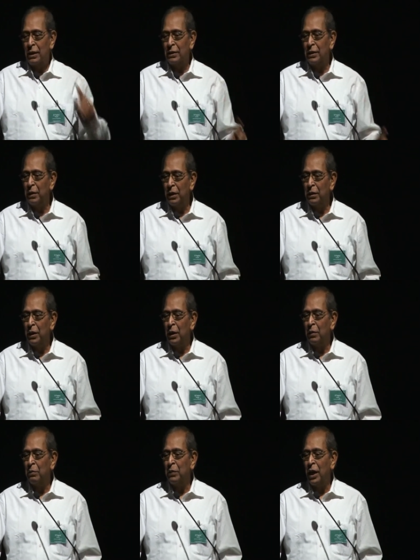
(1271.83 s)

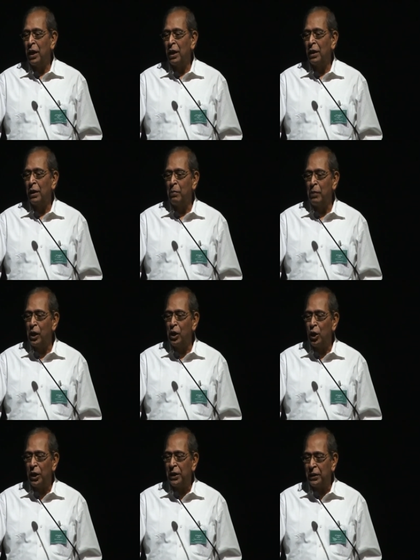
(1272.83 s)
the uh, uh,
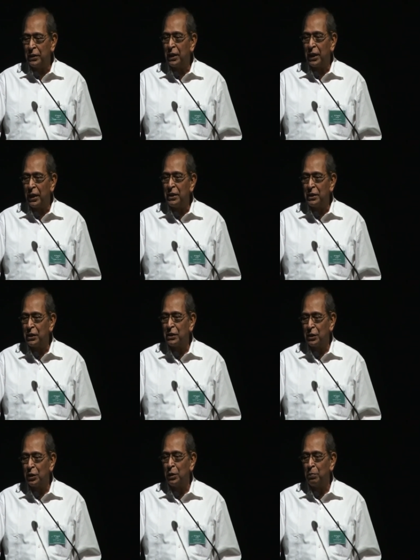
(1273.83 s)
ameliorating the
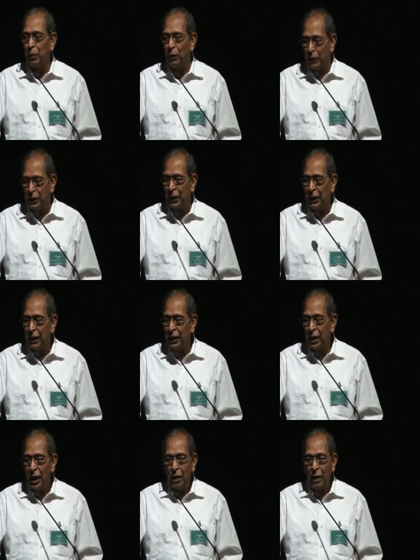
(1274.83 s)
conditions of the poverty,